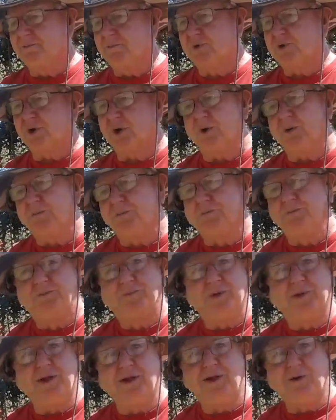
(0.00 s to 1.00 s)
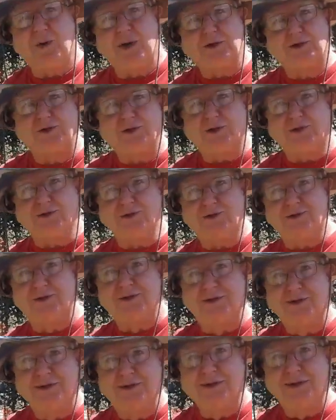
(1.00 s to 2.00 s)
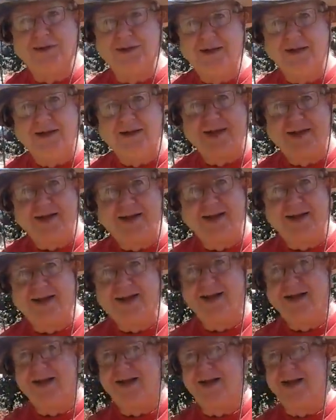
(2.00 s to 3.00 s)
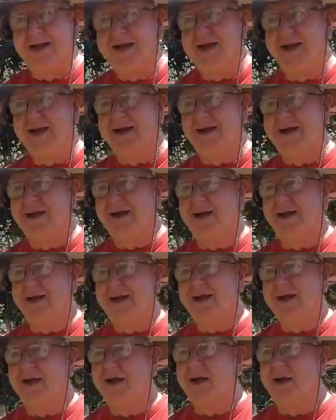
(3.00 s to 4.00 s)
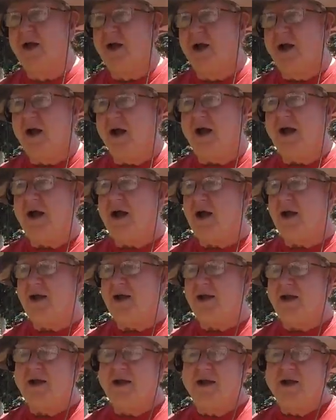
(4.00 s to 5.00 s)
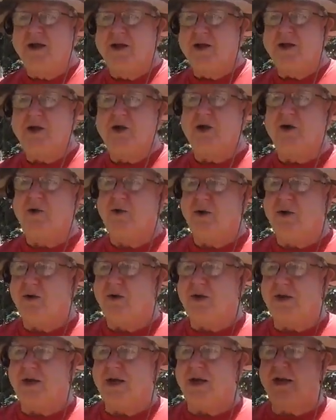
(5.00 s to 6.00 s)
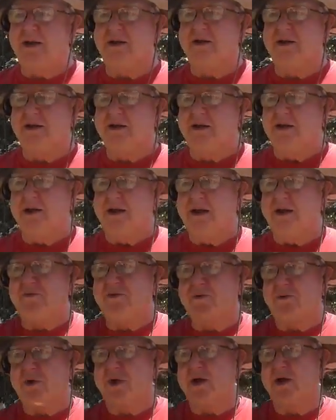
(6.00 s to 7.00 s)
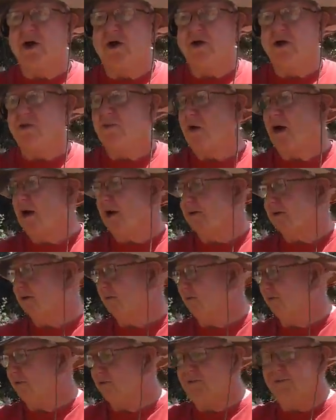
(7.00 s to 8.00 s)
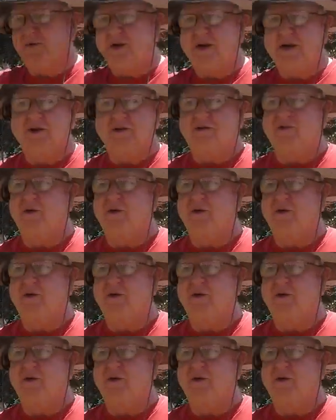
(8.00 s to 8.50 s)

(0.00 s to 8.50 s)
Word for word: so, any questions? I think that's it. How far do you want to be away from these? Uh, you know, here again, if you're running 100 watts, a few feet is